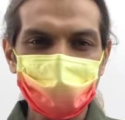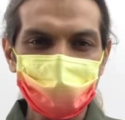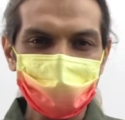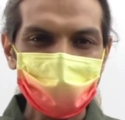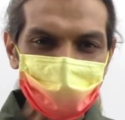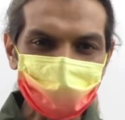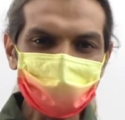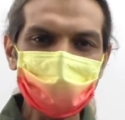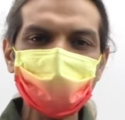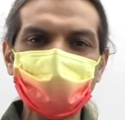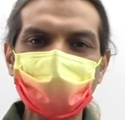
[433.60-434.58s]
Now, to
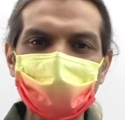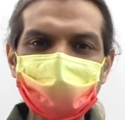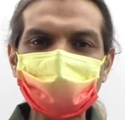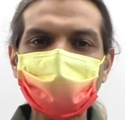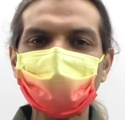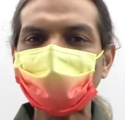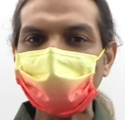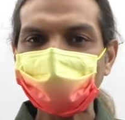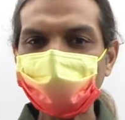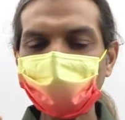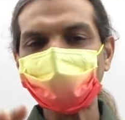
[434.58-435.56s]
make the concept of
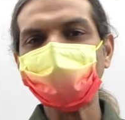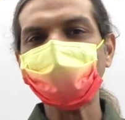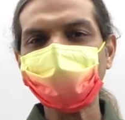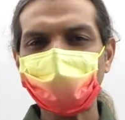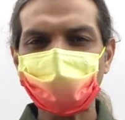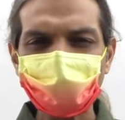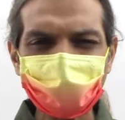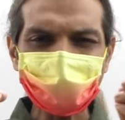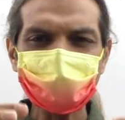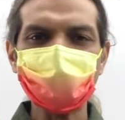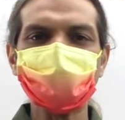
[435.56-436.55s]
partial differentiation
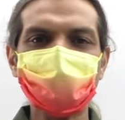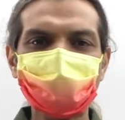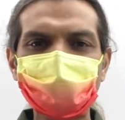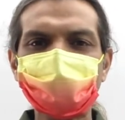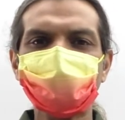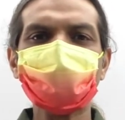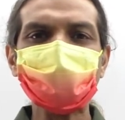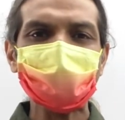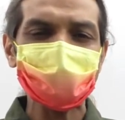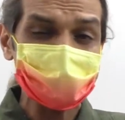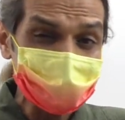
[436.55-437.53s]
more and more simple, so
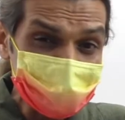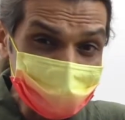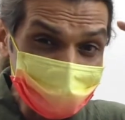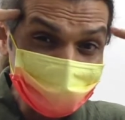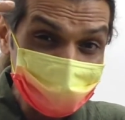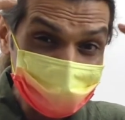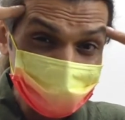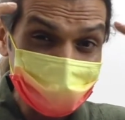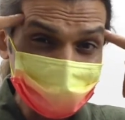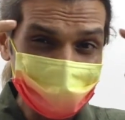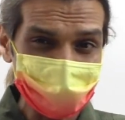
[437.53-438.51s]
that it easily fits
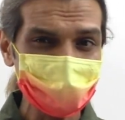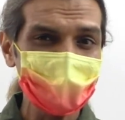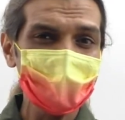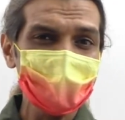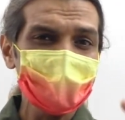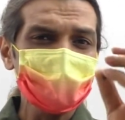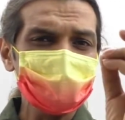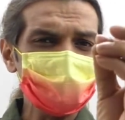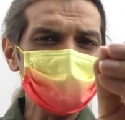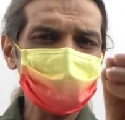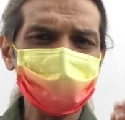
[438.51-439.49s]
in a brain,
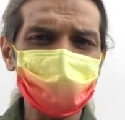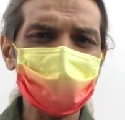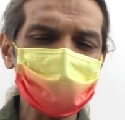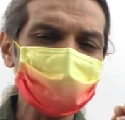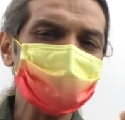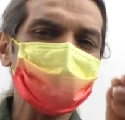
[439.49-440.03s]
we will solve some